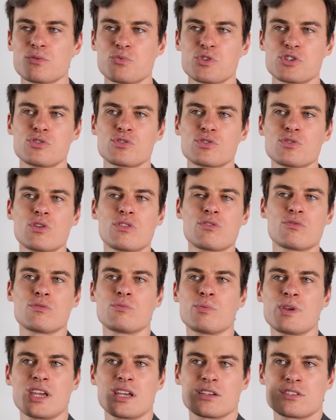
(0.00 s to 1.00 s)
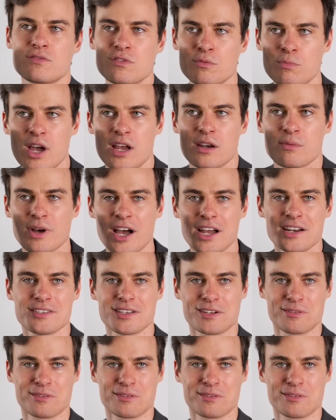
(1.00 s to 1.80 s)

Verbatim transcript: I wish you saw through the BS of the minor parties.